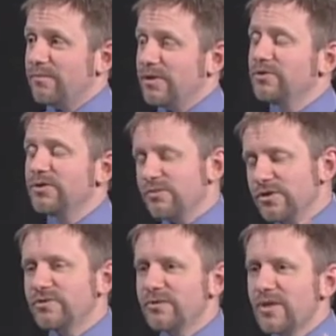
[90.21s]
you
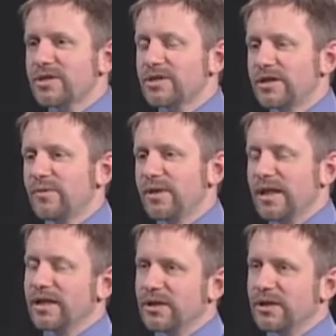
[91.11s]
did mention a little bit, like,